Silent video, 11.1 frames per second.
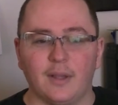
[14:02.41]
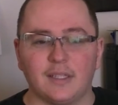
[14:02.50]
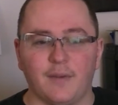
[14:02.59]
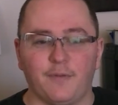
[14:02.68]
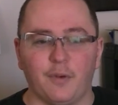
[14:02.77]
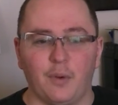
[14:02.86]

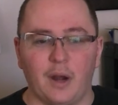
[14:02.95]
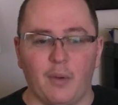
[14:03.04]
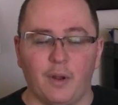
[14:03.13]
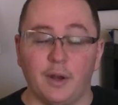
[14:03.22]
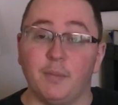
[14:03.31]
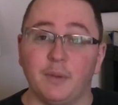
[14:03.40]
except for what I
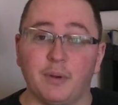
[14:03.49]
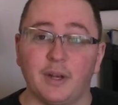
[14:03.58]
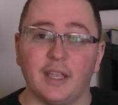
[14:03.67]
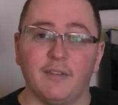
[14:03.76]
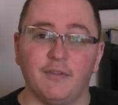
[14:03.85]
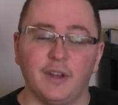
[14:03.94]
want to
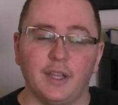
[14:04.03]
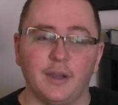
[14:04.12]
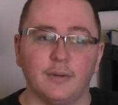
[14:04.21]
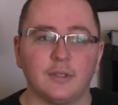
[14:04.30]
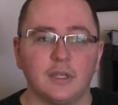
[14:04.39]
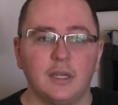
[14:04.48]
putting in
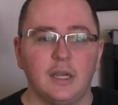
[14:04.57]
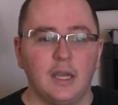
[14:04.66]
videos.